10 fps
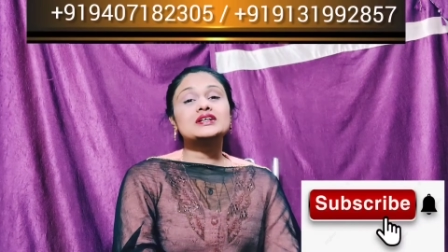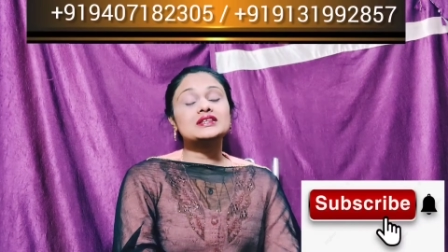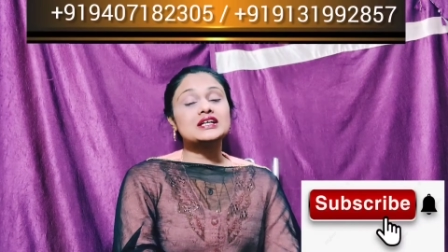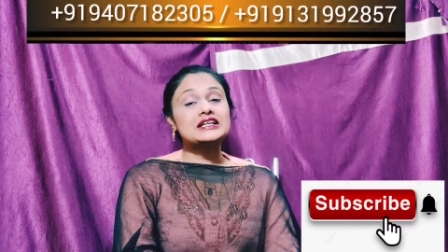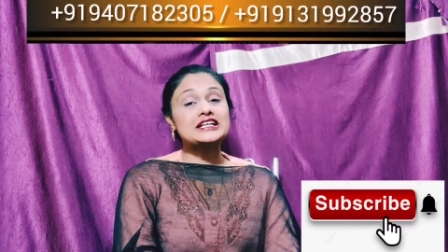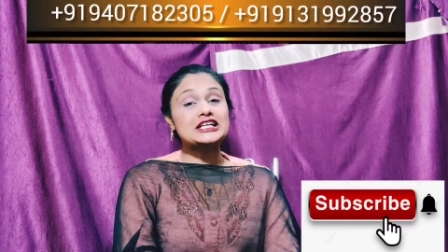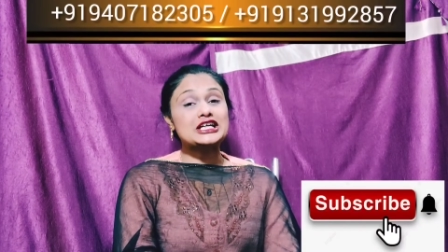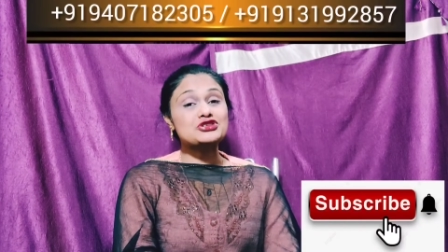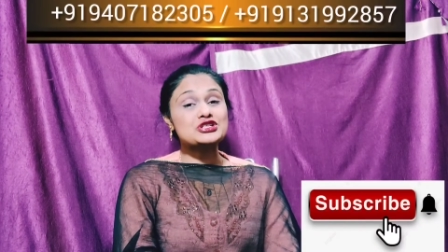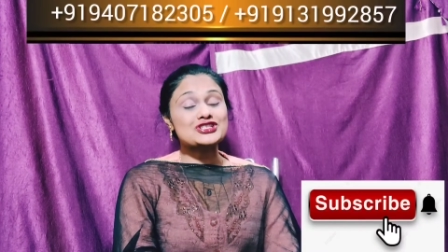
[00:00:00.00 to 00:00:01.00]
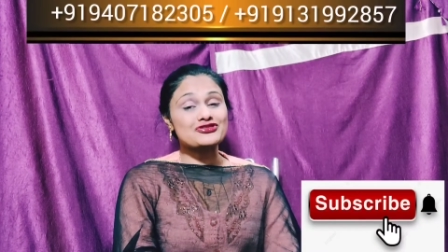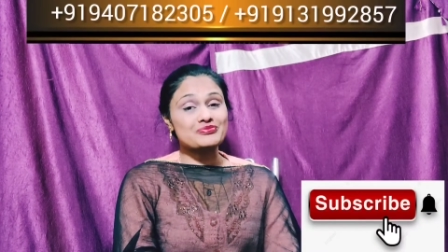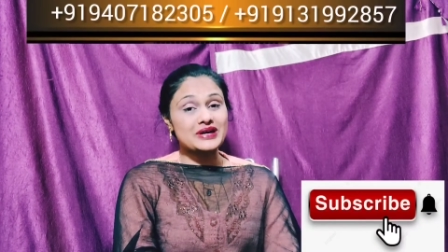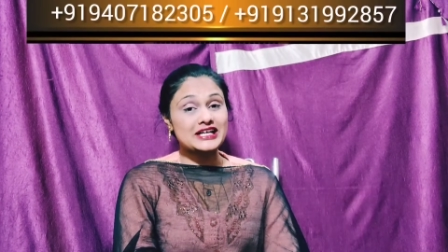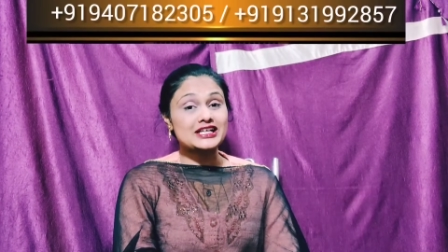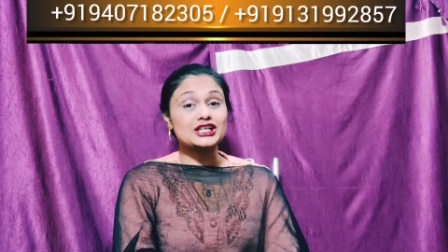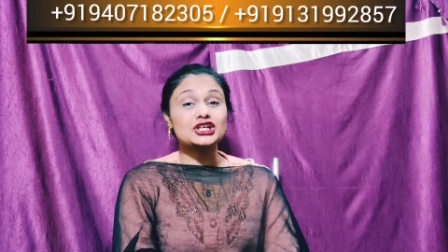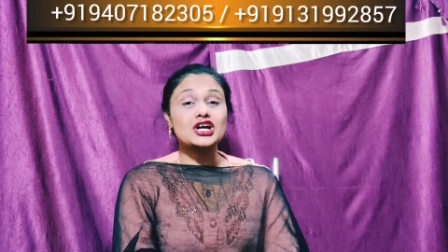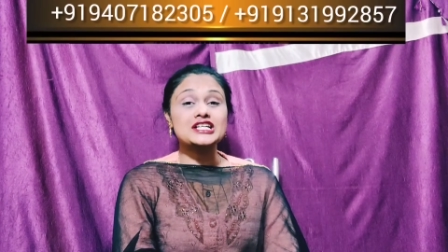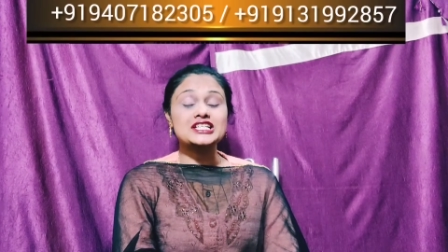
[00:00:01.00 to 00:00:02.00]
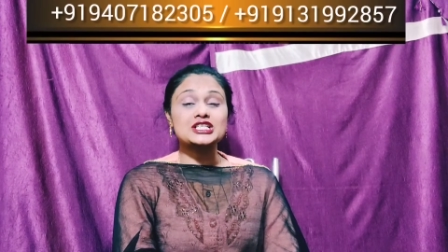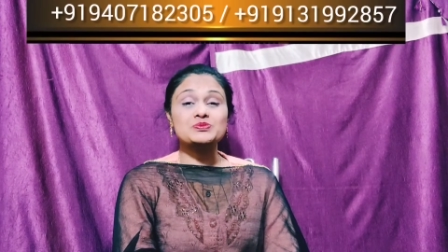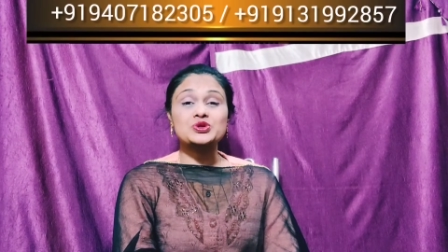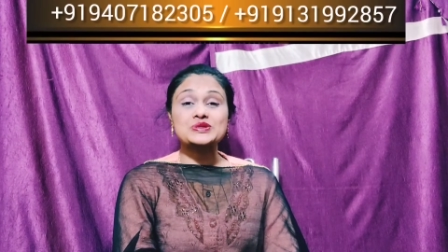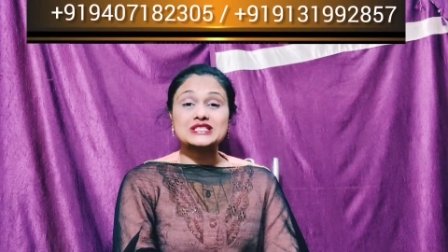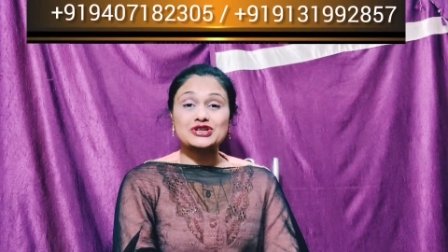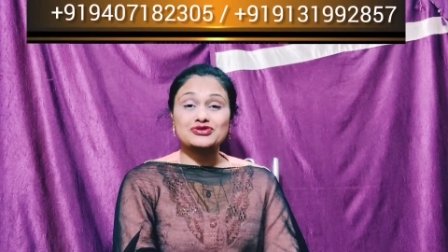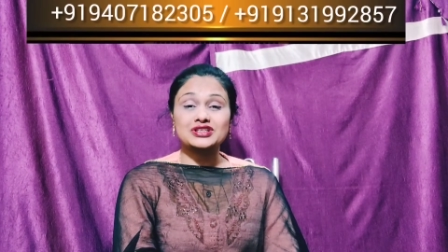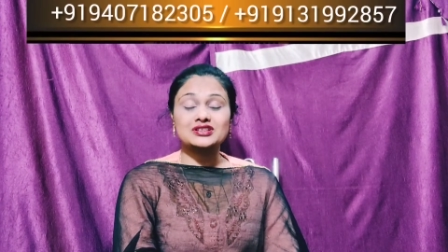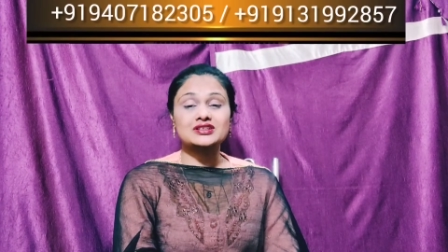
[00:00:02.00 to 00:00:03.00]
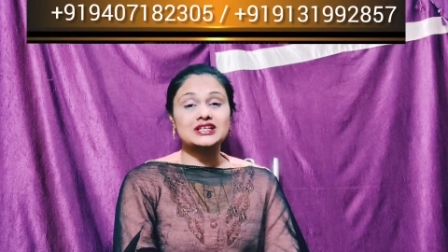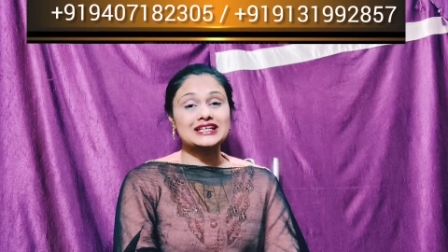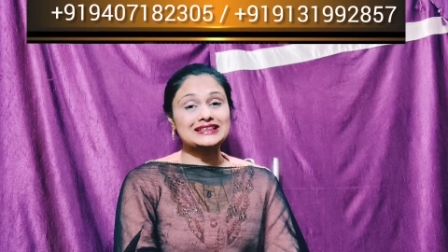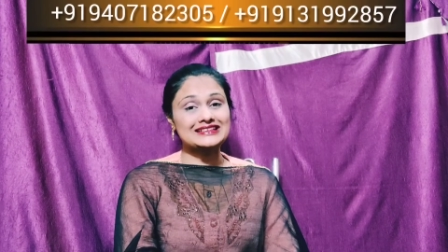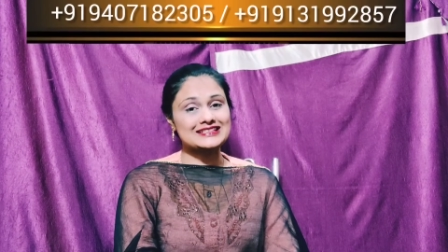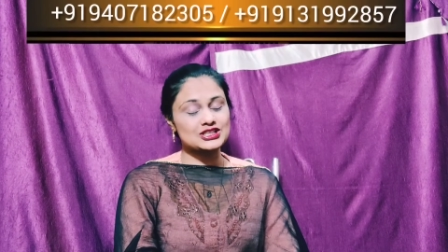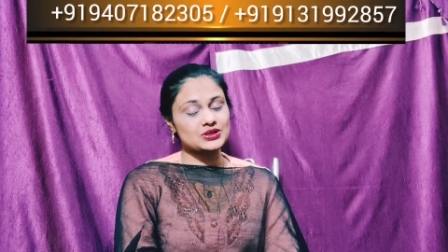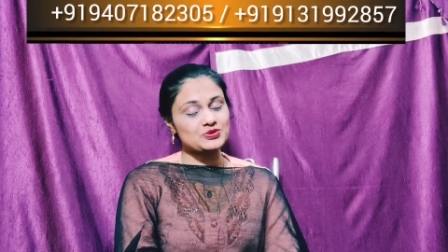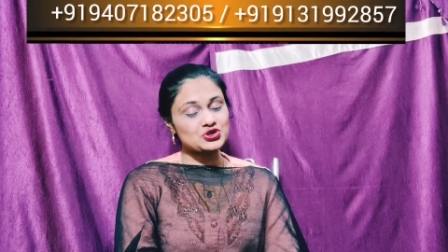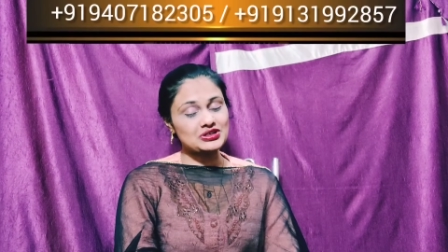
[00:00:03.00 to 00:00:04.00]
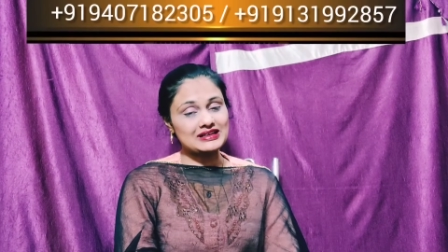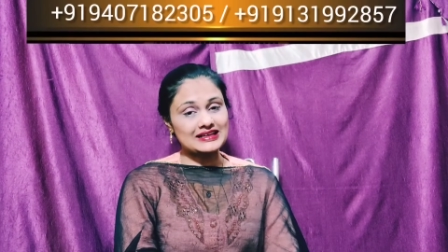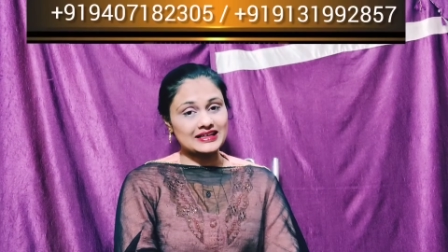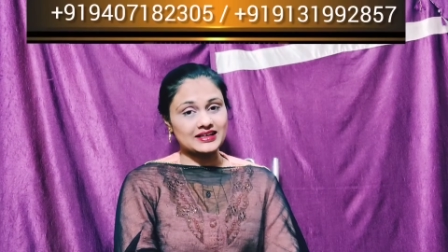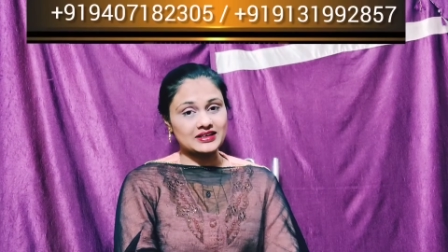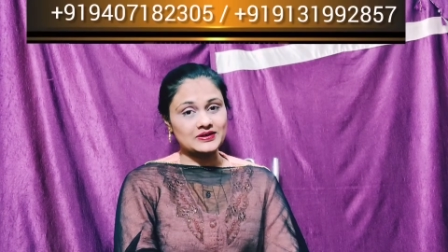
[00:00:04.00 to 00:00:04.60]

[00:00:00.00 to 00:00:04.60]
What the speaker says: The clinic address of mine and the contact number is given in the description link.